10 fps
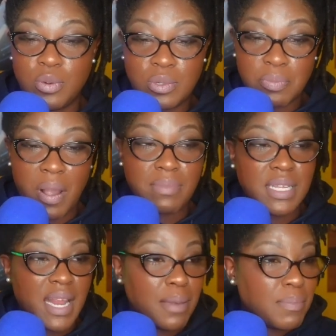You was
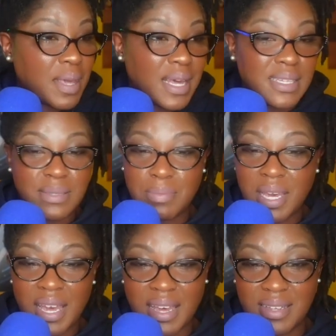probably their best
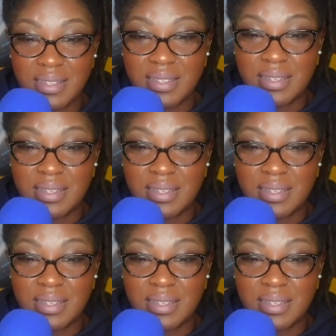bet.